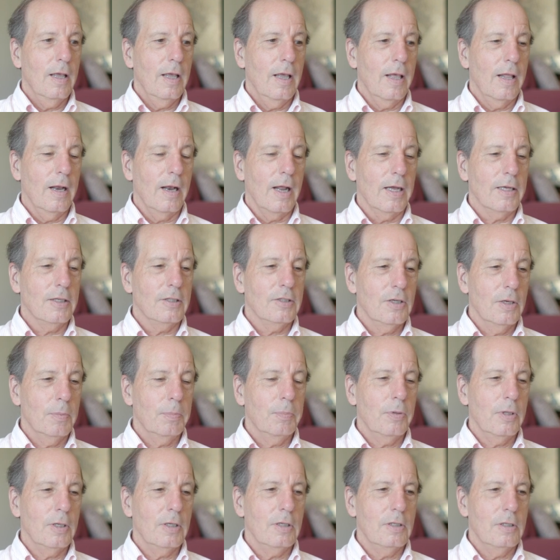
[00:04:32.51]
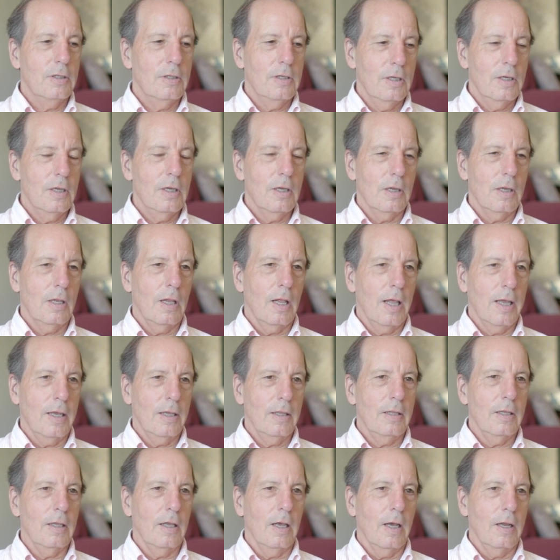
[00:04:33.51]
and I simply didn't
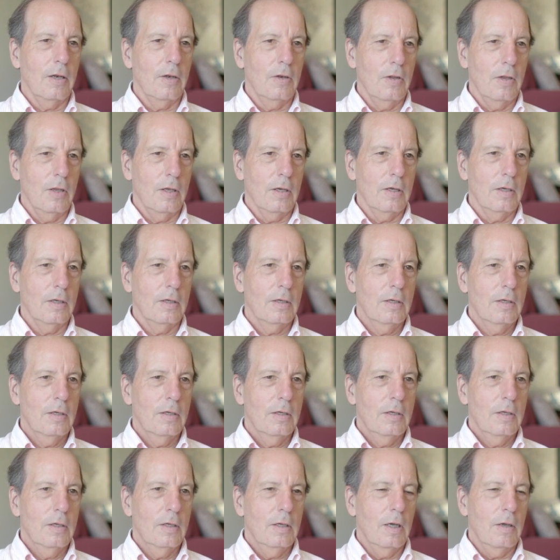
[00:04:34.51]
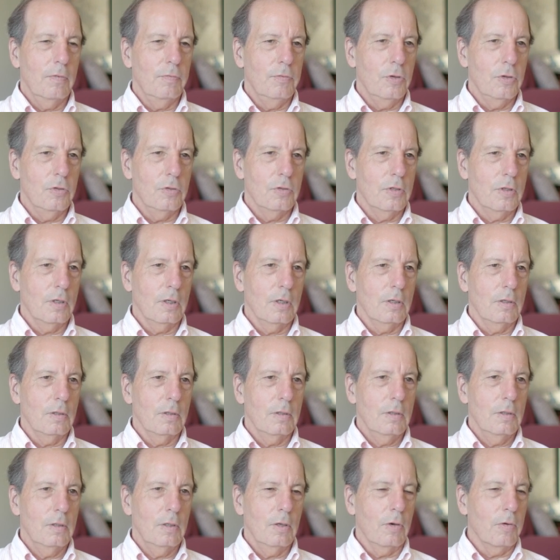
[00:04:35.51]
like the idea of using,
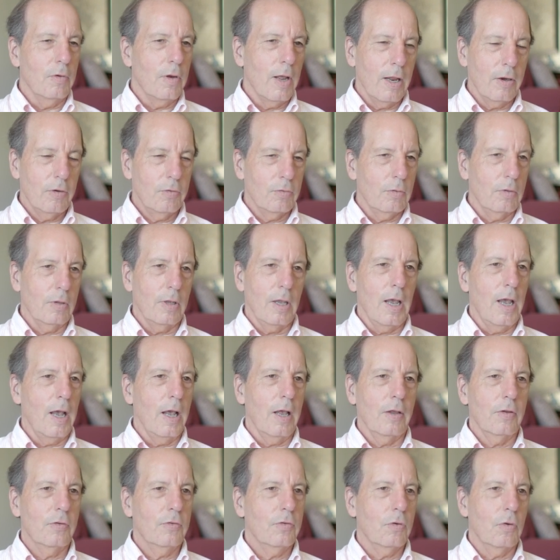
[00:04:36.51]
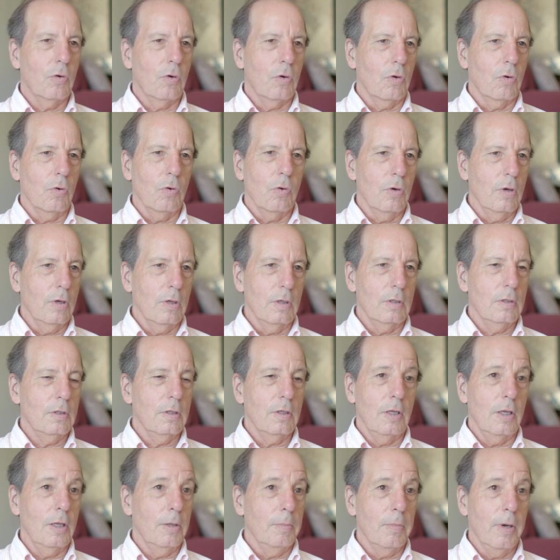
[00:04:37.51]
you know, natural gas or oil
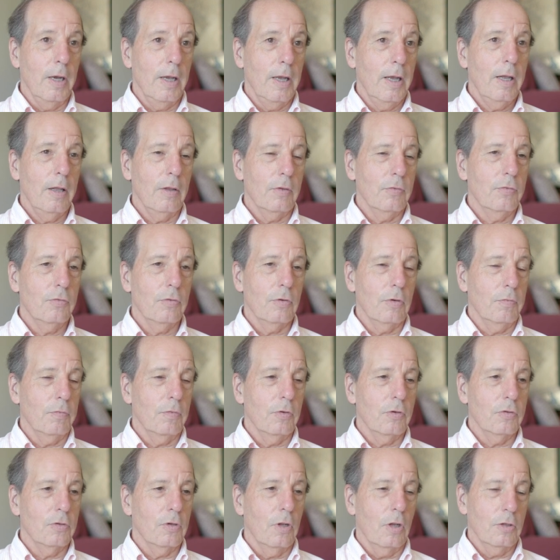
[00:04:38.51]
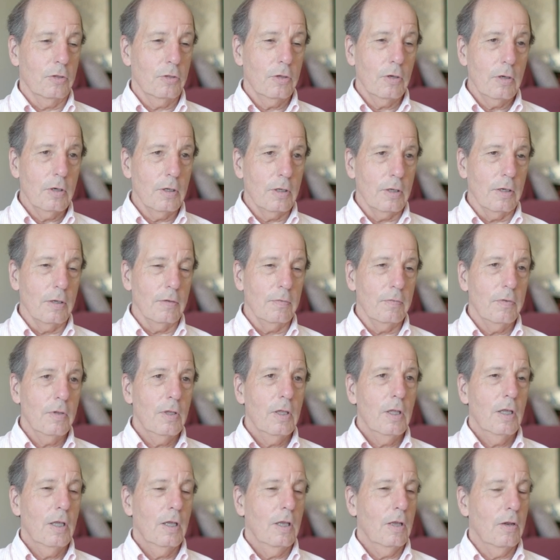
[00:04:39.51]
to heat my house. So if there's an alternative,
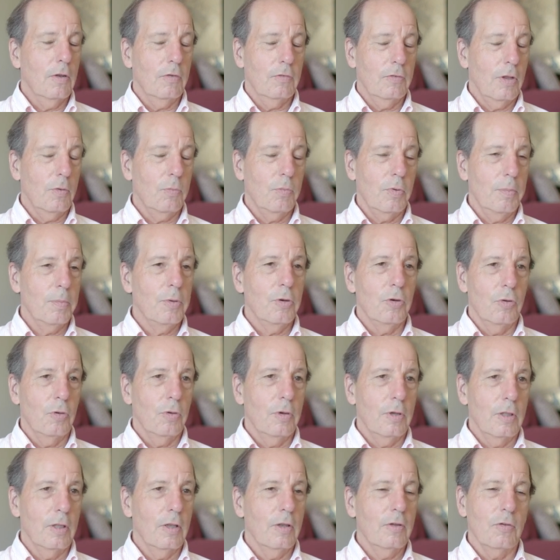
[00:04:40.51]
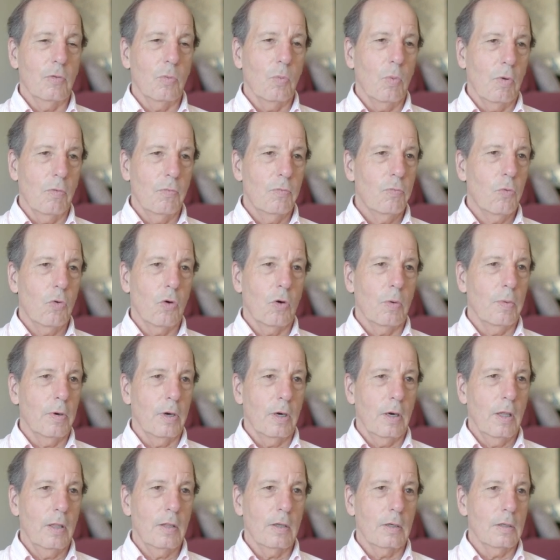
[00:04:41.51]
as I said, we've been doing this in one form
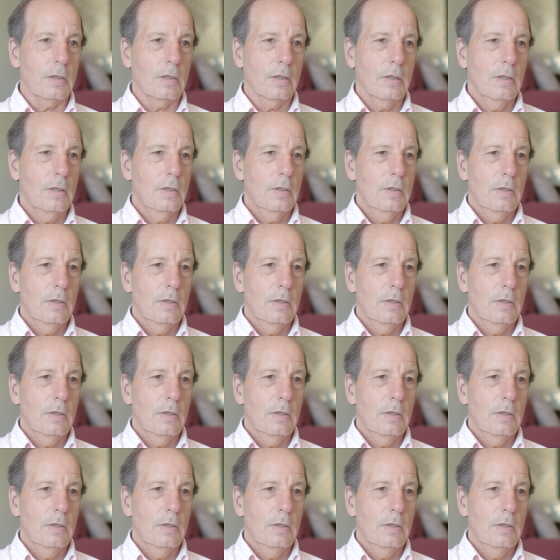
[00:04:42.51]
or another